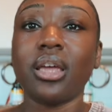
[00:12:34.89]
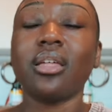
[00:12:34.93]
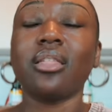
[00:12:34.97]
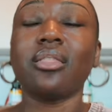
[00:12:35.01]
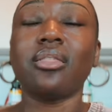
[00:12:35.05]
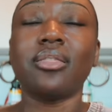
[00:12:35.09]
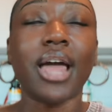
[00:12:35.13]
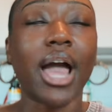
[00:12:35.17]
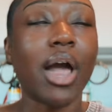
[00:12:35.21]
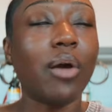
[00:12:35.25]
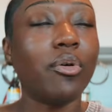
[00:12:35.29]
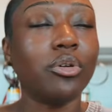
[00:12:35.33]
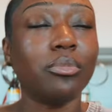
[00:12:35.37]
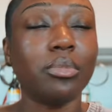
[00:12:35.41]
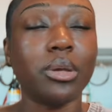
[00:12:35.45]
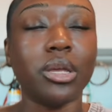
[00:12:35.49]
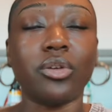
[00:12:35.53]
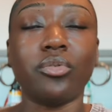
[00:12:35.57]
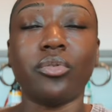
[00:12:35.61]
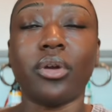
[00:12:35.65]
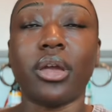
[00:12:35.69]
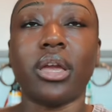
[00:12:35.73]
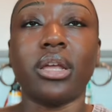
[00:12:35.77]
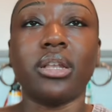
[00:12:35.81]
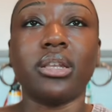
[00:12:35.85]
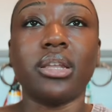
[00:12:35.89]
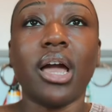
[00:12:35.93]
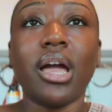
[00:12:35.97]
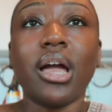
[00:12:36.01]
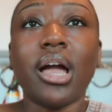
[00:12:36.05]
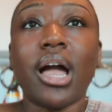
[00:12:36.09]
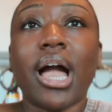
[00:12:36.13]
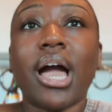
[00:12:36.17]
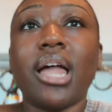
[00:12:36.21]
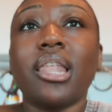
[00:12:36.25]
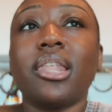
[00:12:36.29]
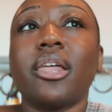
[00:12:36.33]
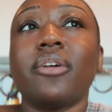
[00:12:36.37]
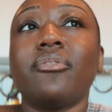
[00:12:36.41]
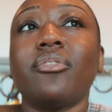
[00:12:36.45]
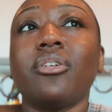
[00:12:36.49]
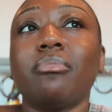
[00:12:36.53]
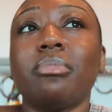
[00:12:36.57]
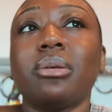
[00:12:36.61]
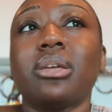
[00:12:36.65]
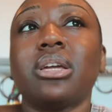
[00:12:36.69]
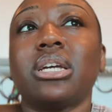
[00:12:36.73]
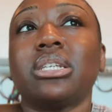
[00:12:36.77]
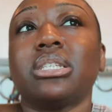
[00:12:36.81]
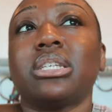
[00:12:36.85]
That would be great. I love it
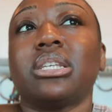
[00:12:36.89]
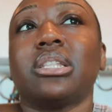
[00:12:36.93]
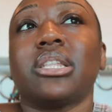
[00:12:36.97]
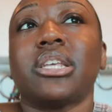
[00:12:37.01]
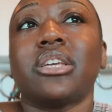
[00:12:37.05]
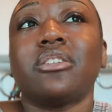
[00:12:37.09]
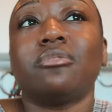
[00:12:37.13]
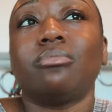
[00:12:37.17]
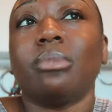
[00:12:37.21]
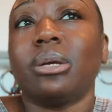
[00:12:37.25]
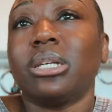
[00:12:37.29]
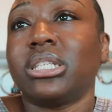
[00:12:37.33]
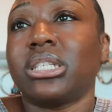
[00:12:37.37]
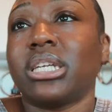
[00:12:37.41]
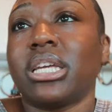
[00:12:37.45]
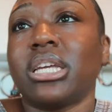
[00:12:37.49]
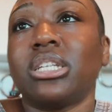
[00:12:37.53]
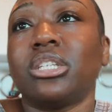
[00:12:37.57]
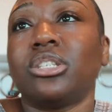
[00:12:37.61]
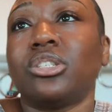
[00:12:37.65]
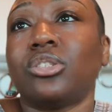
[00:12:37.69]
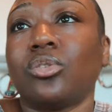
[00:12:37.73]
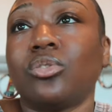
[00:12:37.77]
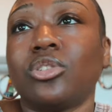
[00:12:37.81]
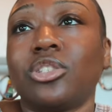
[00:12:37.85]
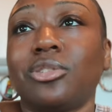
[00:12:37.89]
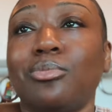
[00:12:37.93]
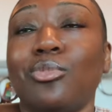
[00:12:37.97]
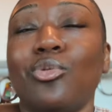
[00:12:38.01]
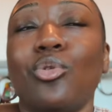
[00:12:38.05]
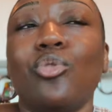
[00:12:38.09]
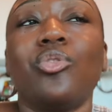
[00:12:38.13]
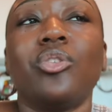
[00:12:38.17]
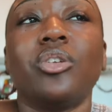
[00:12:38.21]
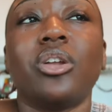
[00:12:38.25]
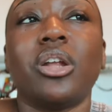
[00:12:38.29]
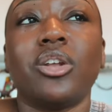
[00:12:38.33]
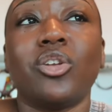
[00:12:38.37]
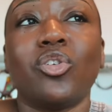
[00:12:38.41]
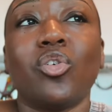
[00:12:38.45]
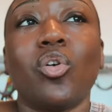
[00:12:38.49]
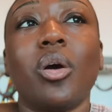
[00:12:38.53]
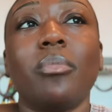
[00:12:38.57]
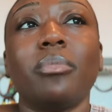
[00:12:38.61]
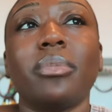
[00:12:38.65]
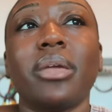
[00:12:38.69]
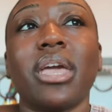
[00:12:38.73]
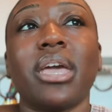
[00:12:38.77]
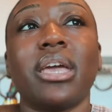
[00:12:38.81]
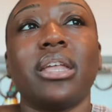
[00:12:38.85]
because it leaves my skin so smooth and I know
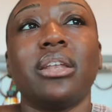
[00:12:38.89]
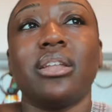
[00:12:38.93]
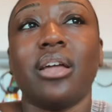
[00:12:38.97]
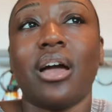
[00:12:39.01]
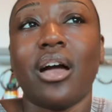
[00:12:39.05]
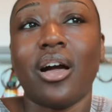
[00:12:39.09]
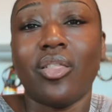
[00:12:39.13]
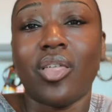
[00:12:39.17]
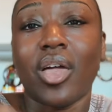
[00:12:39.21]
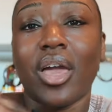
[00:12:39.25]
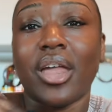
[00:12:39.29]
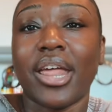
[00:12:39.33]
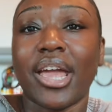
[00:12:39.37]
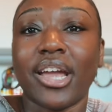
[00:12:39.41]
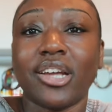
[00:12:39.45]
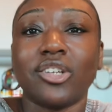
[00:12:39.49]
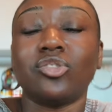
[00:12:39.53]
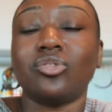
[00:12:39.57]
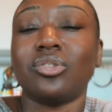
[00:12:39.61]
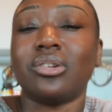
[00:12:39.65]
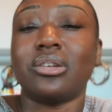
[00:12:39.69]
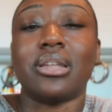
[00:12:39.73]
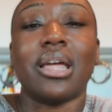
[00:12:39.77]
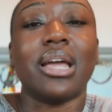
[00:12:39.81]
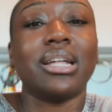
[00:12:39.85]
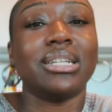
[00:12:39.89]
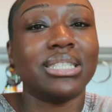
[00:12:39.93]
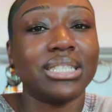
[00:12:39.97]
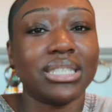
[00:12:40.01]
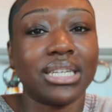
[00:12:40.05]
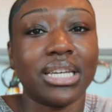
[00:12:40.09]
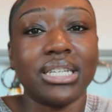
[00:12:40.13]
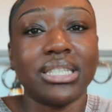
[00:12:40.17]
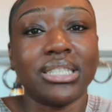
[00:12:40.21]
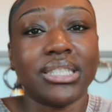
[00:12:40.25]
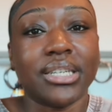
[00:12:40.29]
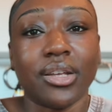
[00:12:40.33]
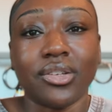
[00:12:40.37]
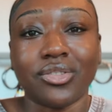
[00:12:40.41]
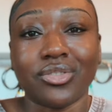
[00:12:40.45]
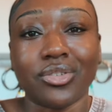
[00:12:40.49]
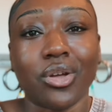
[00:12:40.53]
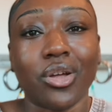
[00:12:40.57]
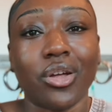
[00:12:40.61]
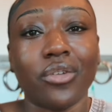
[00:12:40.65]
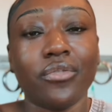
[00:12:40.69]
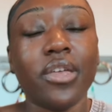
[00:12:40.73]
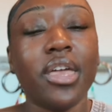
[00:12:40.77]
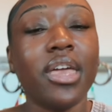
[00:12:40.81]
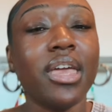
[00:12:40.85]
I'm getting all that extra dead skin cells
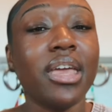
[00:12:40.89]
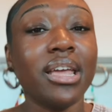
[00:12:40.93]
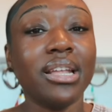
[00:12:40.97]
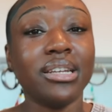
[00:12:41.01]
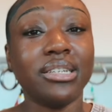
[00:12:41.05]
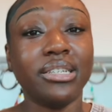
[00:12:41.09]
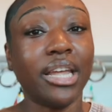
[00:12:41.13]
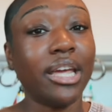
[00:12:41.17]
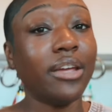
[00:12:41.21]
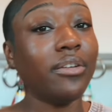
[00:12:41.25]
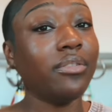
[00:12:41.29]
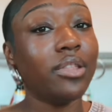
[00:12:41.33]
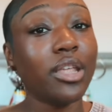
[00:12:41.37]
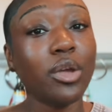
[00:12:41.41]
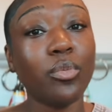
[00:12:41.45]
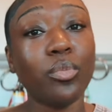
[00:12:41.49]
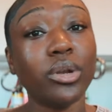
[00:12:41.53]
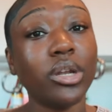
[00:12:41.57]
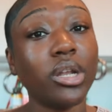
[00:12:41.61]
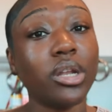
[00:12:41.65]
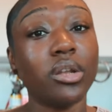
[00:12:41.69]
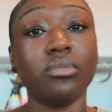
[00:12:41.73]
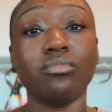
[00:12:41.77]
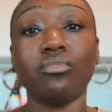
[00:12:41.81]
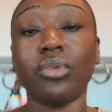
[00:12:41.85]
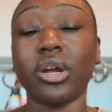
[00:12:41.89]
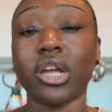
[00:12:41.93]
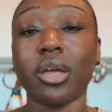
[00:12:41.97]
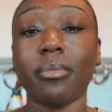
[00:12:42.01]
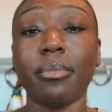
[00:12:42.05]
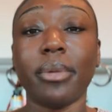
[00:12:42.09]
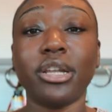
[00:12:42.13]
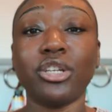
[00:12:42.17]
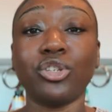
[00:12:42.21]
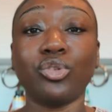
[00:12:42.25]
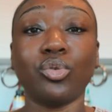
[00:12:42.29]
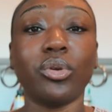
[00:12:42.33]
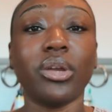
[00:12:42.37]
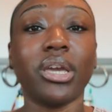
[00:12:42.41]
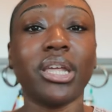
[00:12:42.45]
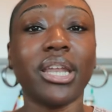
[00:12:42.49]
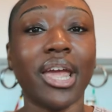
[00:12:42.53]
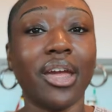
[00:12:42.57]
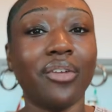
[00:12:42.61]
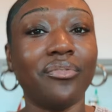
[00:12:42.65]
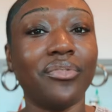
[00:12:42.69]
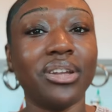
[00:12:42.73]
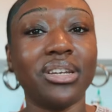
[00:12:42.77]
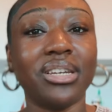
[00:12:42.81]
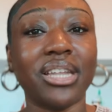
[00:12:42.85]
off. Definitely wouldn't recommend doing it
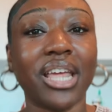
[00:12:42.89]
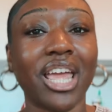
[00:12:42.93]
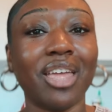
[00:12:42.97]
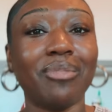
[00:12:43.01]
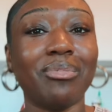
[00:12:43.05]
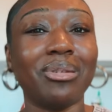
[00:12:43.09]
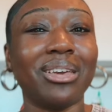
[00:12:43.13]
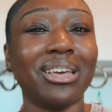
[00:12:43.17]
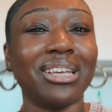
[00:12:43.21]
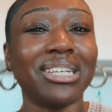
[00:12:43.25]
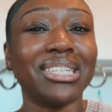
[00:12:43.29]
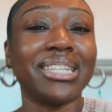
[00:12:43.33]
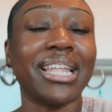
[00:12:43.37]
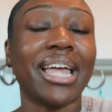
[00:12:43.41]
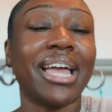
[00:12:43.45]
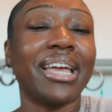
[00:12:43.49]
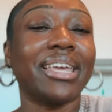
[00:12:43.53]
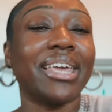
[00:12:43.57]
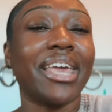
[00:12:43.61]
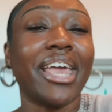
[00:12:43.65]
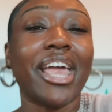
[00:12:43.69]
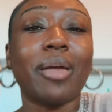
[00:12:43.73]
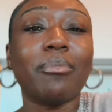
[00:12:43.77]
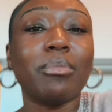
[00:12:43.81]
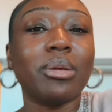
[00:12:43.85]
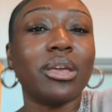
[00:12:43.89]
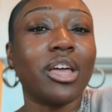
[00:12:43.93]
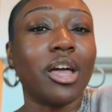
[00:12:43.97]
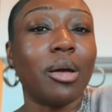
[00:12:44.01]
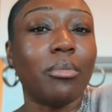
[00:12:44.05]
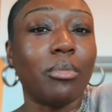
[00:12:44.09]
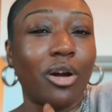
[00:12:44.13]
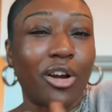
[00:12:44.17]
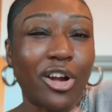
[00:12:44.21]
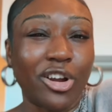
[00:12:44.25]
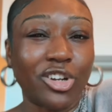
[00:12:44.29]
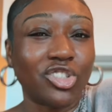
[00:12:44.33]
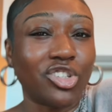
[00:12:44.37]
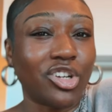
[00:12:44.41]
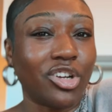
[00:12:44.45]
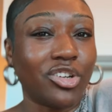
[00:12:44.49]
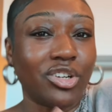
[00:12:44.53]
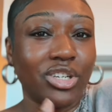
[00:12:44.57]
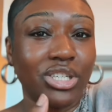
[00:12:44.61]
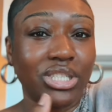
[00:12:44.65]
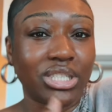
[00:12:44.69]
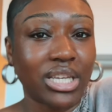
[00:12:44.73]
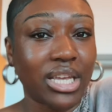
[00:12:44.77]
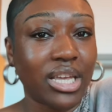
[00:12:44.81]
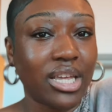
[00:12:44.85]
every day because that can become harsh on your
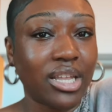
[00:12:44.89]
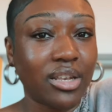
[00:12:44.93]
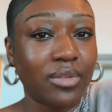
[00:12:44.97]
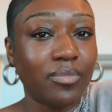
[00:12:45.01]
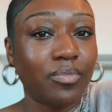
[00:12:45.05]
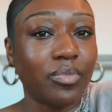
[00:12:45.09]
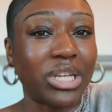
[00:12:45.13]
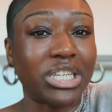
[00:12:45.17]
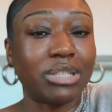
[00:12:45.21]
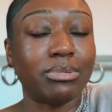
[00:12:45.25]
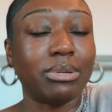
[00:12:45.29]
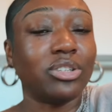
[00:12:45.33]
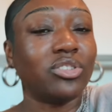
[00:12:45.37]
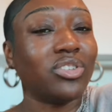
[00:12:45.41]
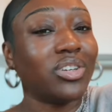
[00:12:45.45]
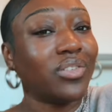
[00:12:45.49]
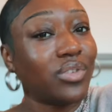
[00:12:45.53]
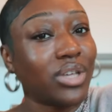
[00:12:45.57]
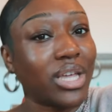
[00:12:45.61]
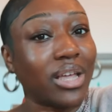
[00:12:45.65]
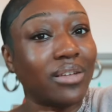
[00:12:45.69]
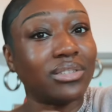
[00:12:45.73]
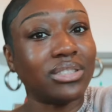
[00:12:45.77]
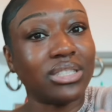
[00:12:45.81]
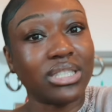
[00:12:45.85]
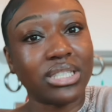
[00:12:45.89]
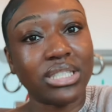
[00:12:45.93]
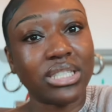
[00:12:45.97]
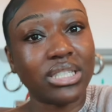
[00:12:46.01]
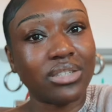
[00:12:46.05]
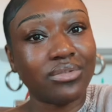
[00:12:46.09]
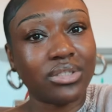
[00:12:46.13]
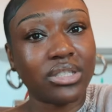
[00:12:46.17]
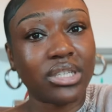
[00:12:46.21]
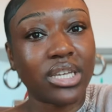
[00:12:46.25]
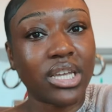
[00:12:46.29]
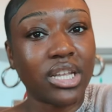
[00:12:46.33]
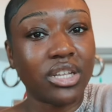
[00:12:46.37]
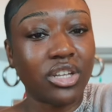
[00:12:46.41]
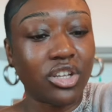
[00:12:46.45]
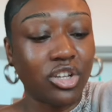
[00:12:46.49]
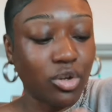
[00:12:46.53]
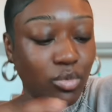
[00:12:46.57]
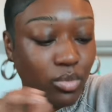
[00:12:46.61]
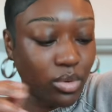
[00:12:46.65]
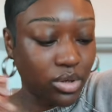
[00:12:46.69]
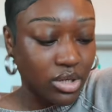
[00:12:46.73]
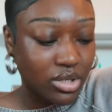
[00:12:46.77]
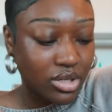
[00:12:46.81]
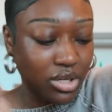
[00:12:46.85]
skin, especially if you have sensitive skin. You don't
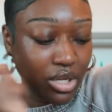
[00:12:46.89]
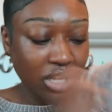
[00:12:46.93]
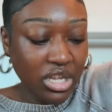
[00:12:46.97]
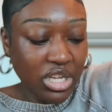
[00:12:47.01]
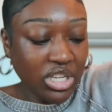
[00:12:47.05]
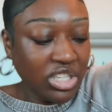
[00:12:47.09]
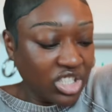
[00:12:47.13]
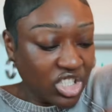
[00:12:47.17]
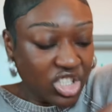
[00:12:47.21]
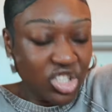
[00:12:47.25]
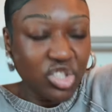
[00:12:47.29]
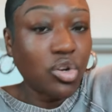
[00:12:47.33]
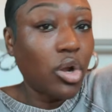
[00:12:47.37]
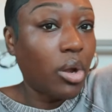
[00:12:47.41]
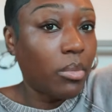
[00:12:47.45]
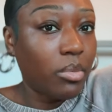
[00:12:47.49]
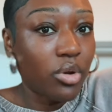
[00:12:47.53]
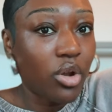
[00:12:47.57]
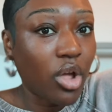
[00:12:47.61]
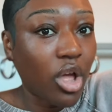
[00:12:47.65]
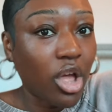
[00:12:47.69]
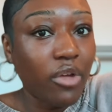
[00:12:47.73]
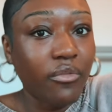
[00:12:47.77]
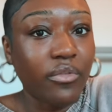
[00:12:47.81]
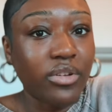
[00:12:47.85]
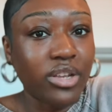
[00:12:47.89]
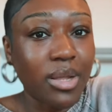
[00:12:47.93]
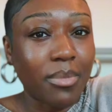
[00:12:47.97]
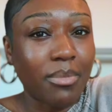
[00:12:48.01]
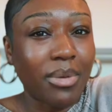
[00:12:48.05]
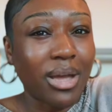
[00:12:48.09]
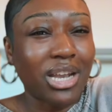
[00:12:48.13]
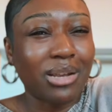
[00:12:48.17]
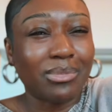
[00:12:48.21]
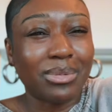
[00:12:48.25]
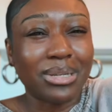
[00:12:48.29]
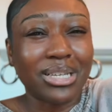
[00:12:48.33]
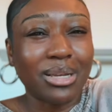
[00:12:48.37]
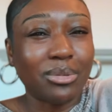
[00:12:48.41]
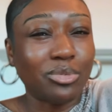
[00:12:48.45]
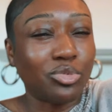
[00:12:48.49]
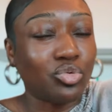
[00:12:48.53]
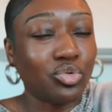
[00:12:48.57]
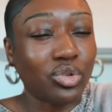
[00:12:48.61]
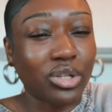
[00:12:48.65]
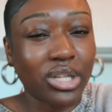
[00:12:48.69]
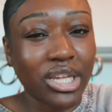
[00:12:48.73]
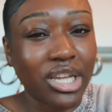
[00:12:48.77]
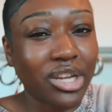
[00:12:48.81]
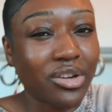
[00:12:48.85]
want to scrub it off and your body becomes
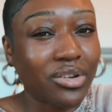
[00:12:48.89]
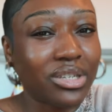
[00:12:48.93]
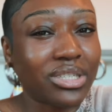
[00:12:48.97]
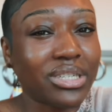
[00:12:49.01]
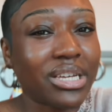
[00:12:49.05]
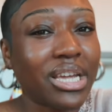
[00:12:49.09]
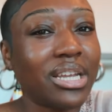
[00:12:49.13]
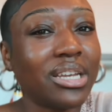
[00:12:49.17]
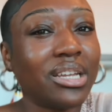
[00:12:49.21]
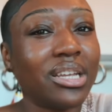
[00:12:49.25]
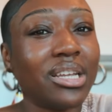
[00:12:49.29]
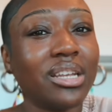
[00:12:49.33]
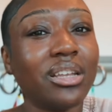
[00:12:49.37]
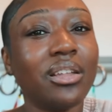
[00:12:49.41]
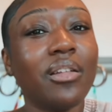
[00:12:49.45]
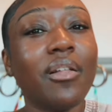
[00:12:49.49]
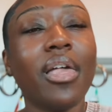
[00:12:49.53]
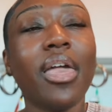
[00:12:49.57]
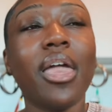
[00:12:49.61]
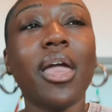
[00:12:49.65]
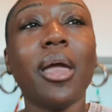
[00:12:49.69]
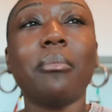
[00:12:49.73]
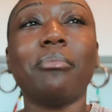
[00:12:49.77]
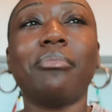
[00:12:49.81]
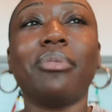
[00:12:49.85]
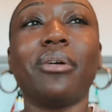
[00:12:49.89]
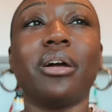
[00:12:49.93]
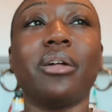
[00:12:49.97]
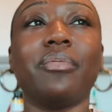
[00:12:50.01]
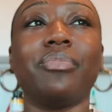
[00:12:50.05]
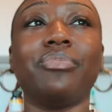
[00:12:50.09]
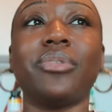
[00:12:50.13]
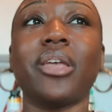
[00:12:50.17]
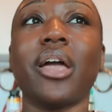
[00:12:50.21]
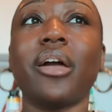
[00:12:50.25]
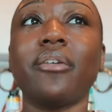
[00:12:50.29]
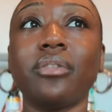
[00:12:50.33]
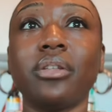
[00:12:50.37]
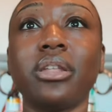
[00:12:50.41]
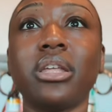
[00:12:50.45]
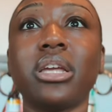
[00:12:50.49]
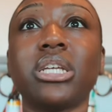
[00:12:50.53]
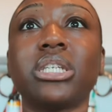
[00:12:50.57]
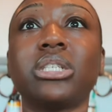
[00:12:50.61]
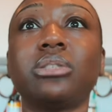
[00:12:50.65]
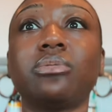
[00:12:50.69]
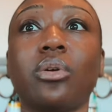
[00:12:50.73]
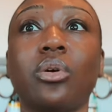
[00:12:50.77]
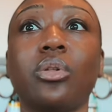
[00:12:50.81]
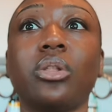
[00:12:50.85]
really irritated. But definitely
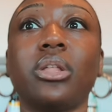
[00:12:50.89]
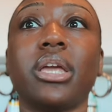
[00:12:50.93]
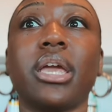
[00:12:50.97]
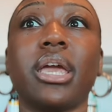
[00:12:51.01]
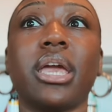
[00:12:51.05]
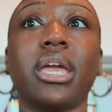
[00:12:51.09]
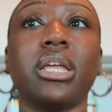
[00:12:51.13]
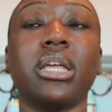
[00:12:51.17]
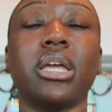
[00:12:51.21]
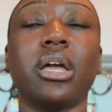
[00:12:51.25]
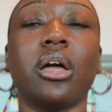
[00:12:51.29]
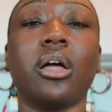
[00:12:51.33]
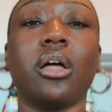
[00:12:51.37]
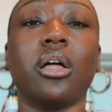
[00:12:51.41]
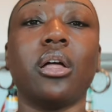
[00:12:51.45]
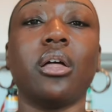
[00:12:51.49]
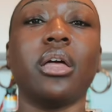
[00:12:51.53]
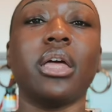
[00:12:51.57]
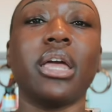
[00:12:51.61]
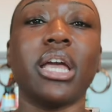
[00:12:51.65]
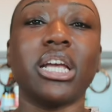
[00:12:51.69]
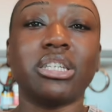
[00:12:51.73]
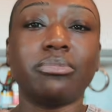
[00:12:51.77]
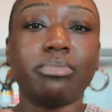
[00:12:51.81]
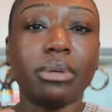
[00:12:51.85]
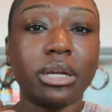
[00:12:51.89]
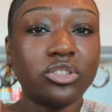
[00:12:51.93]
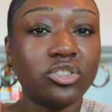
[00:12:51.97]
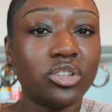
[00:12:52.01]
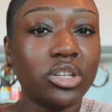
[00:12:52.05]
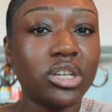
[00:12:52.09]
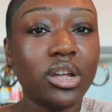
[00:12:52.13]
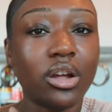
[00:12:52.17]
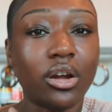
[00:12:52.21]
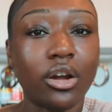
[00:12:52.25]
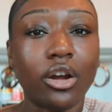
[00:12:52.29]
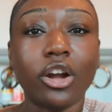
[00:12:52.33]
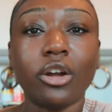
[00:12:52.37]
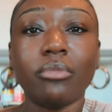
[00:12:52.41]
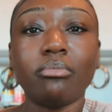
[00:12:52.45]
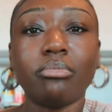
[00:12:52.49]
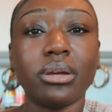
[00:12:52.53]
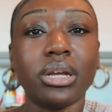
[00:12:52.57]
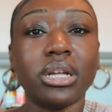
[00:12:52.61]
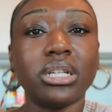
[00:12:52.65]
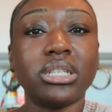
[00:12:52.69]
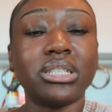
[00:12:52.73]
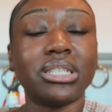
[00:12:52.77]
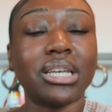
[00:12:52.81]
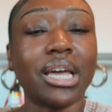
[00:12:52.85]
exfoliate, y'all, especially your
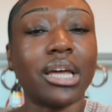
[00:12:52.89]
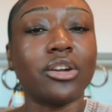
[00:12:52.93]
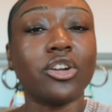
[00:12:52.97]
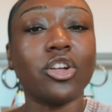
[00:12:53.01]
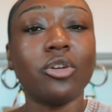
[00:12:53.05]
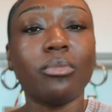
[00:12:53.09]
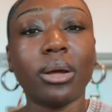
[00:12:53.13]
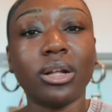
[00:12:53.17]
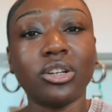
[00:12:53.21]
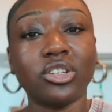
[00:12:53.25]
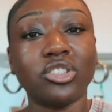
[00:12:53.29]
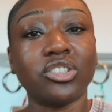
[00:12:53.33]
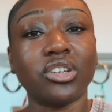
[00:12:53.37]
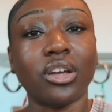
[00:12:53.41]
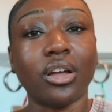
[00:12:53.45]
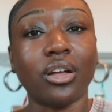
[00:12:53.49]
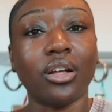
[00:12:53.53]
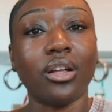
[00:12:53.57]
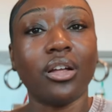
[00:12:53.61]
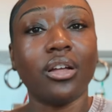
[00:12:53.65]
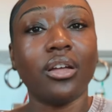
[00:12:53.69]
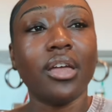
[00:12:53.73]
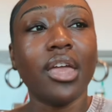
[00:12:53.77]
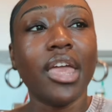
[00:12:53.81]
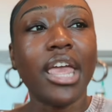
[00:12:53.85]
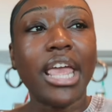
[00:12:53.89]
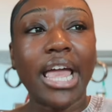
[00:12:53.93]
armpits. I don't know about y'all.